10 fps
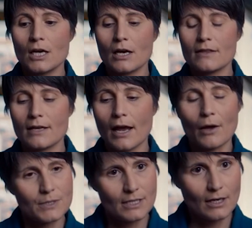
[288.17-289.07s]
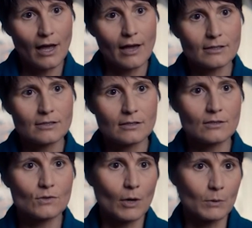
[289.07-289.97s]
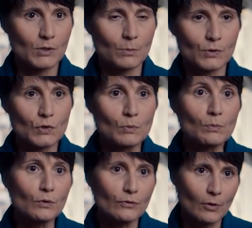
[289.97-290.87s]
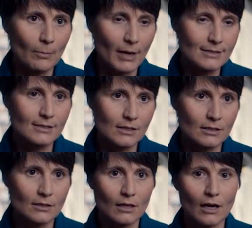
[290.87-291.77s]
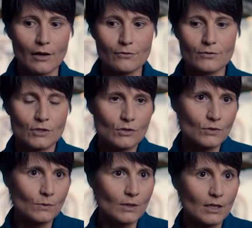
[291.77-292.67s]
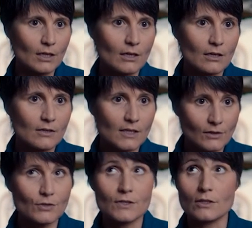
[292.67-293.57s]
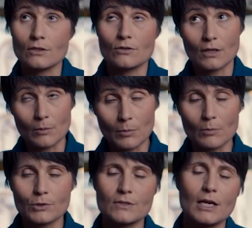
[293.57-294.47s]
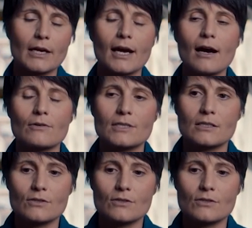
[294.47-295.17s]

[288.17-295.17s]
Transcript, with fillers: and then I was the next, and so I was supposed to move from my seat on the left to the center seat to then be able to slide out.